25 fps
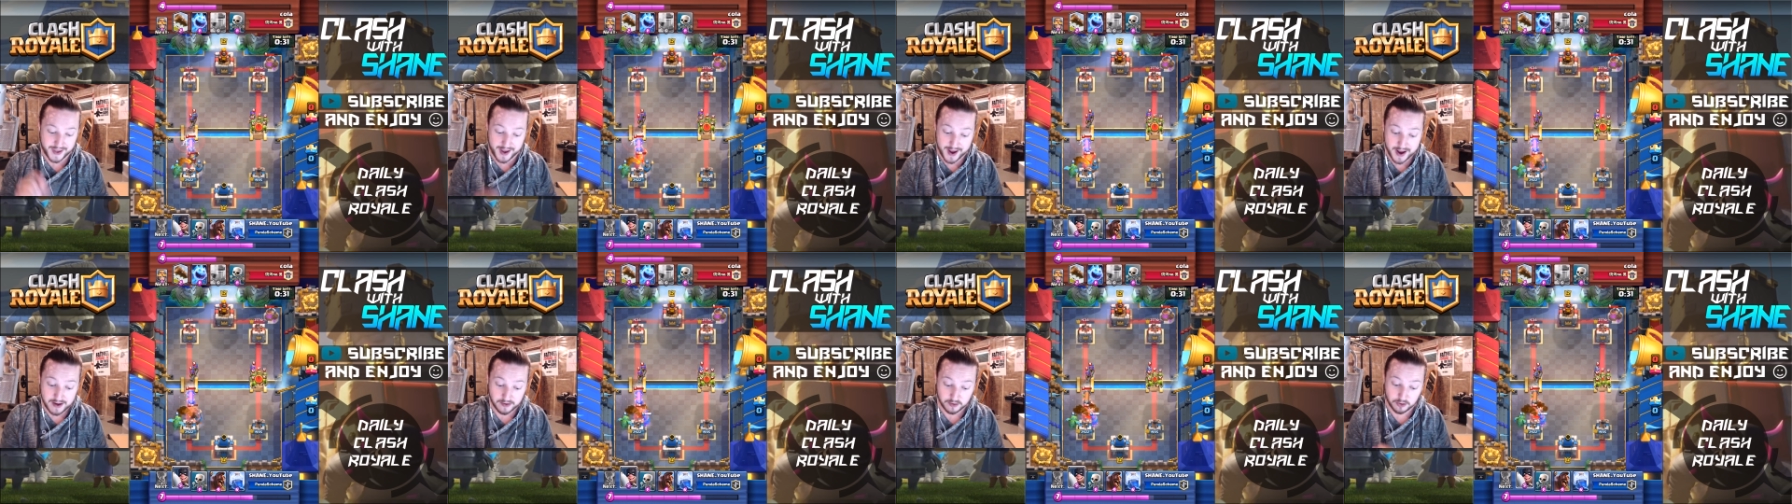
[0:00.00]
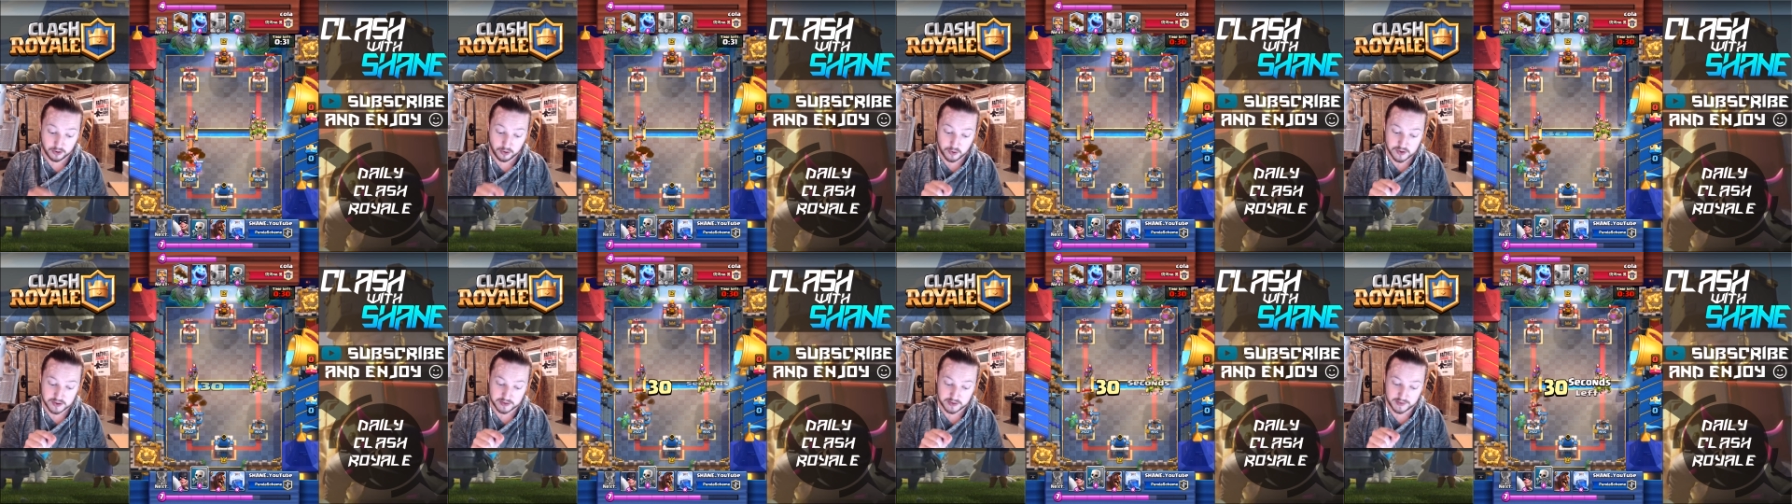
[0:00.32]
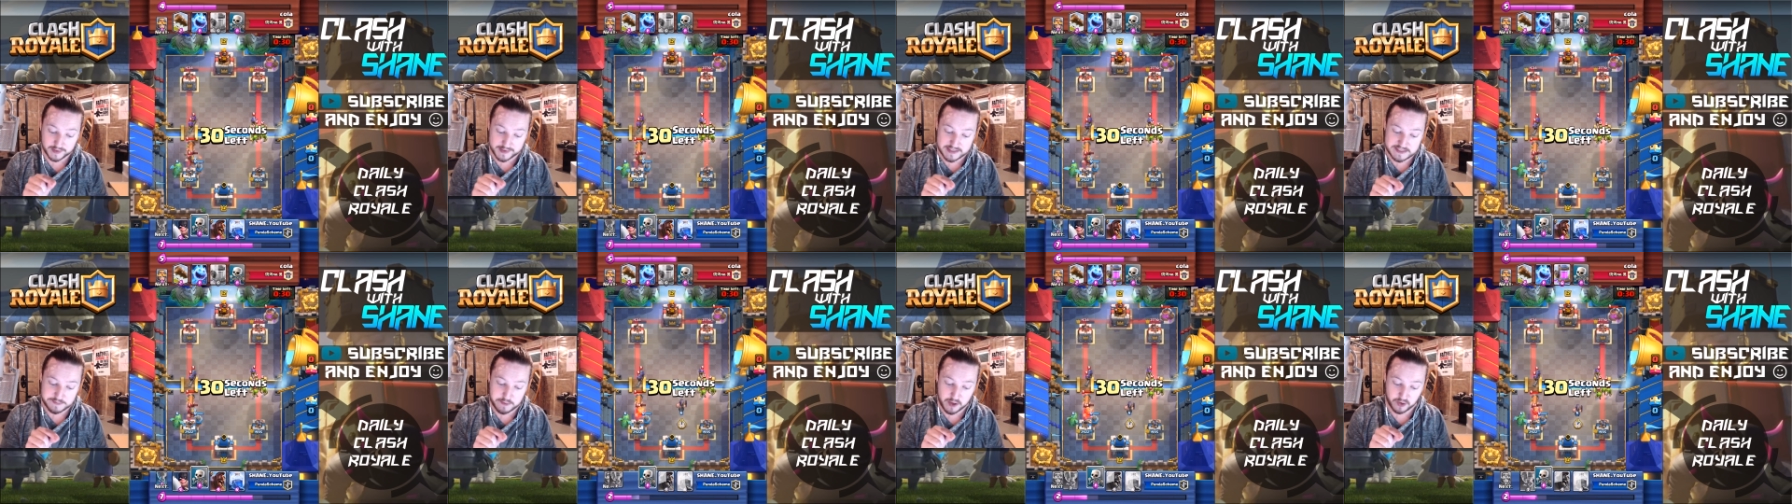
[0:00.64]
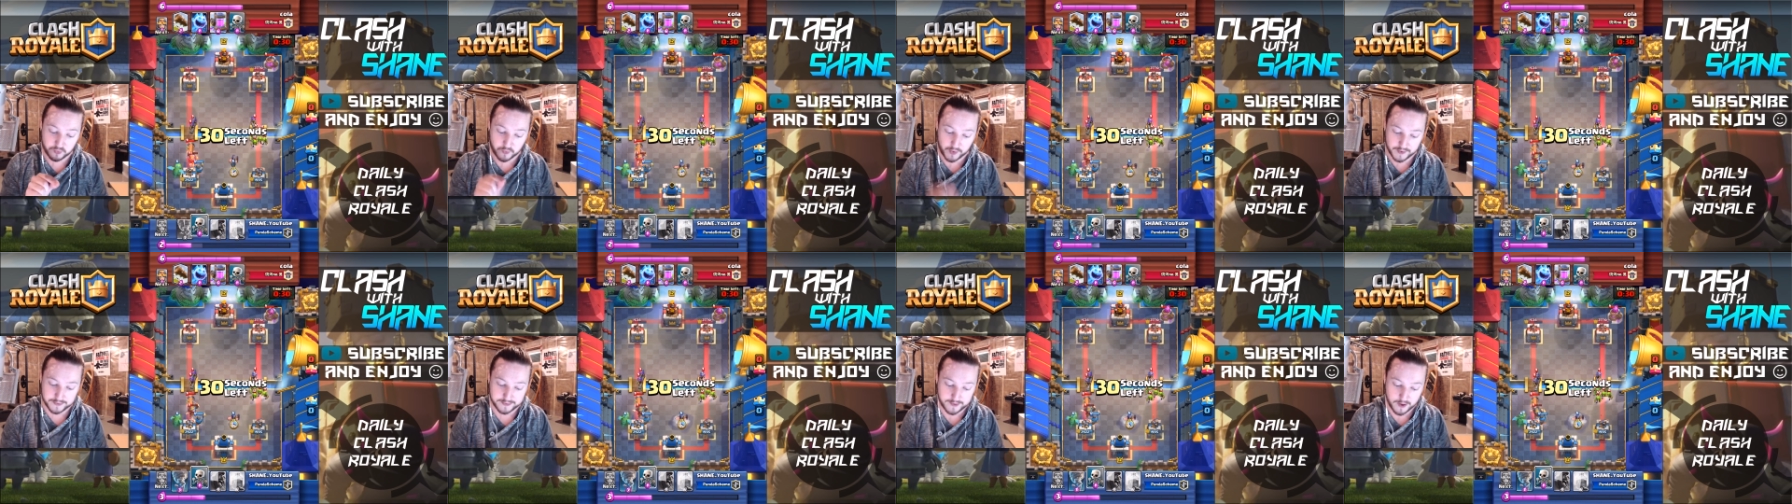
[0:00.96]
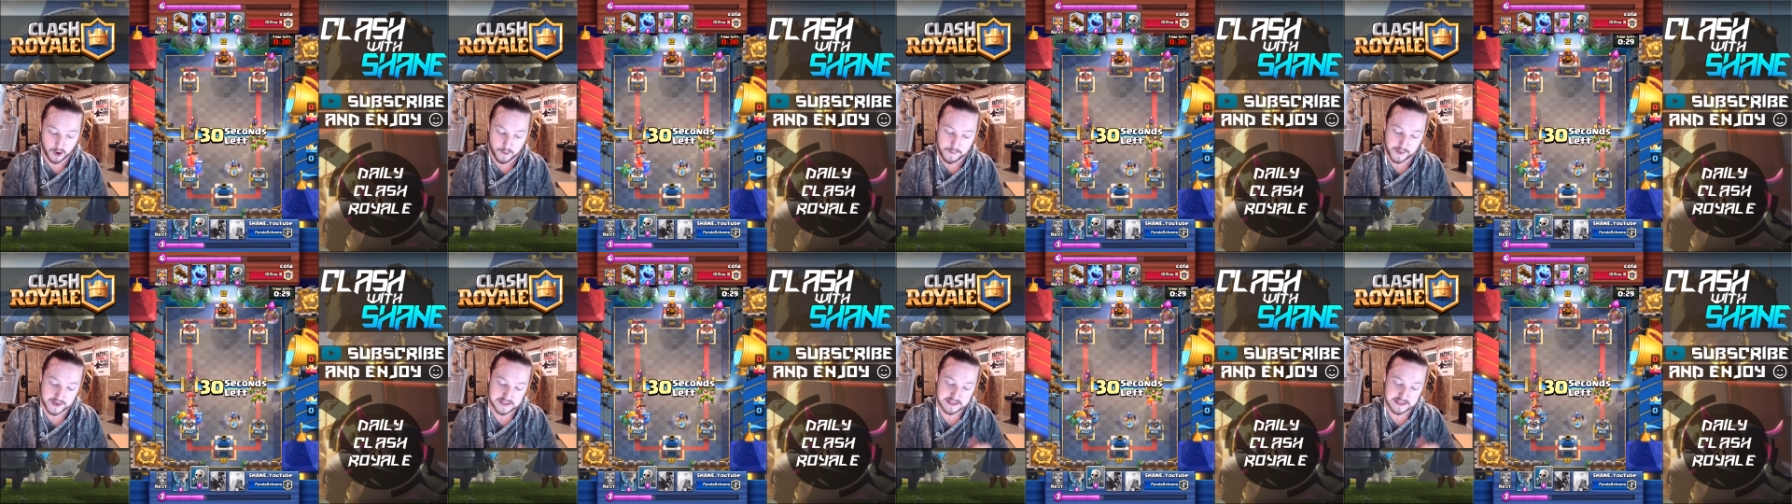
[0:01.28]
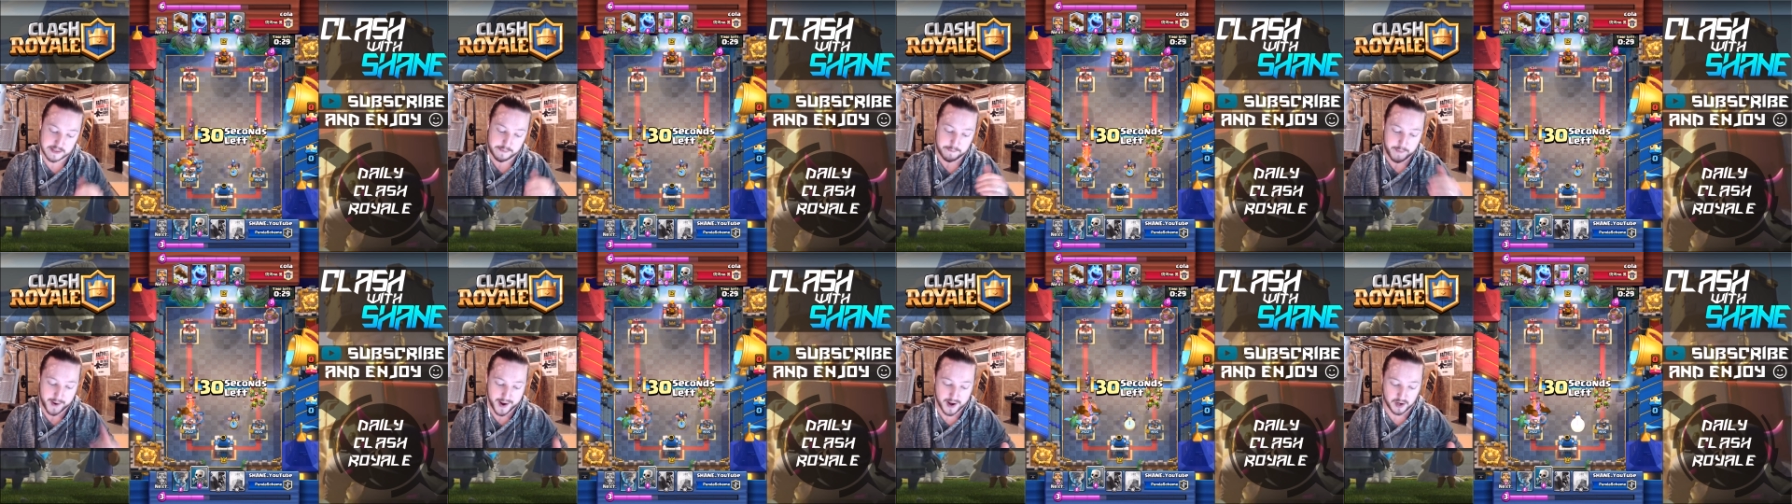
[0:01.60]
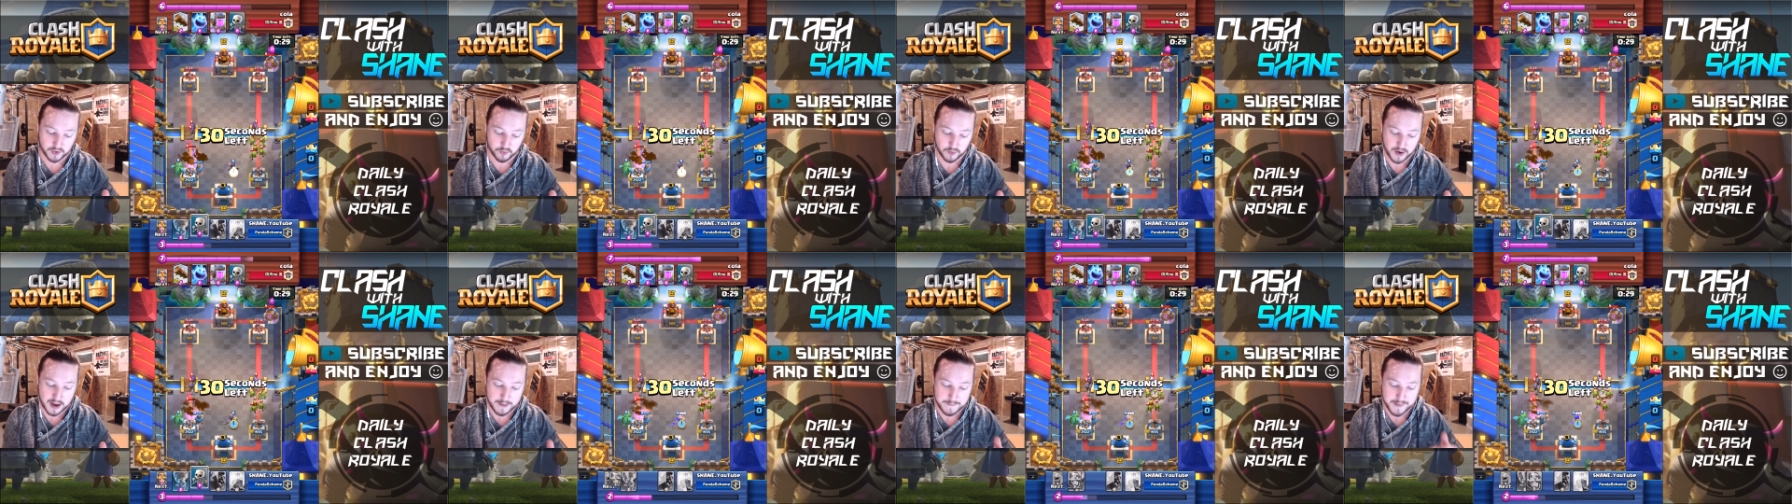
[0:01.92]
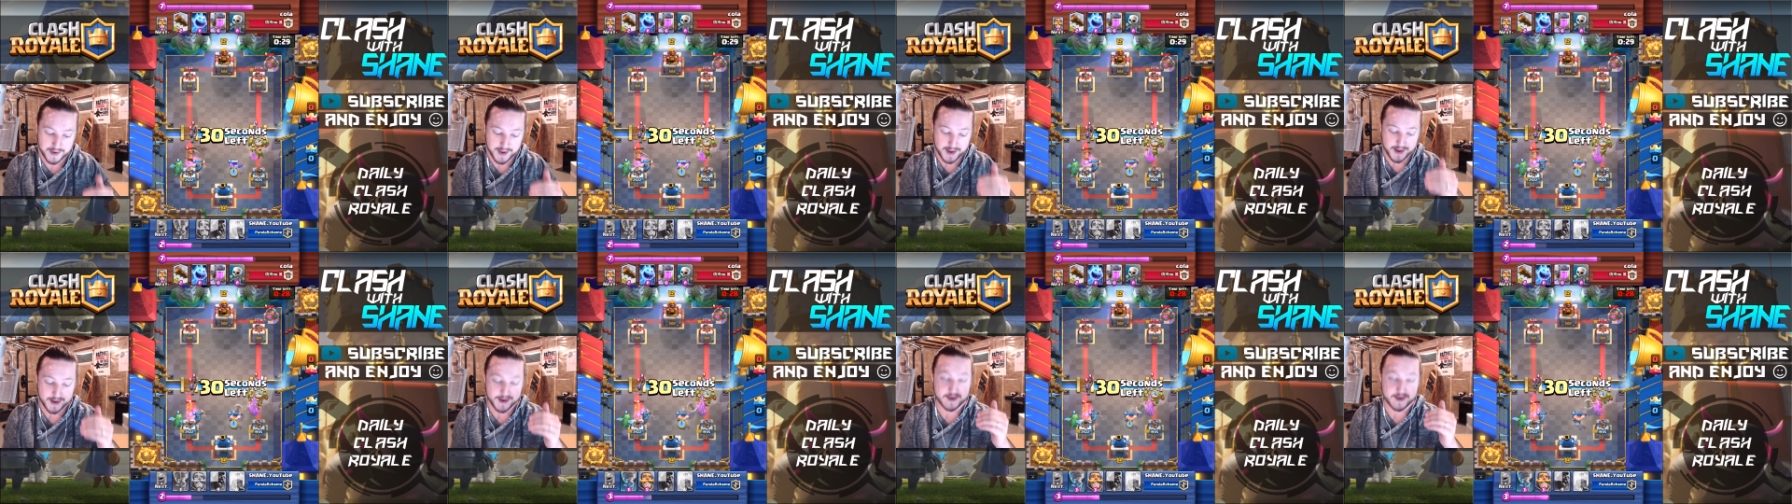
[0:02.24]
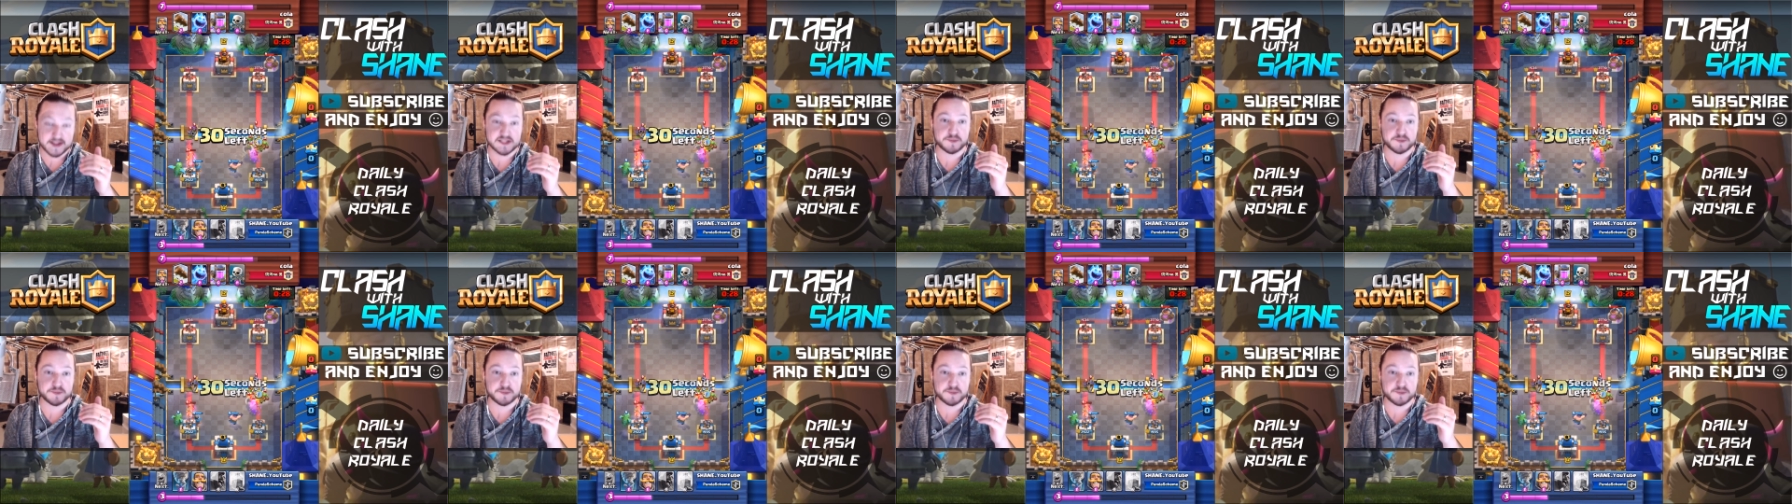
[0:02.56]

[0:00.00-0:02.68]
I can't use the lightning spell right there because the battle ram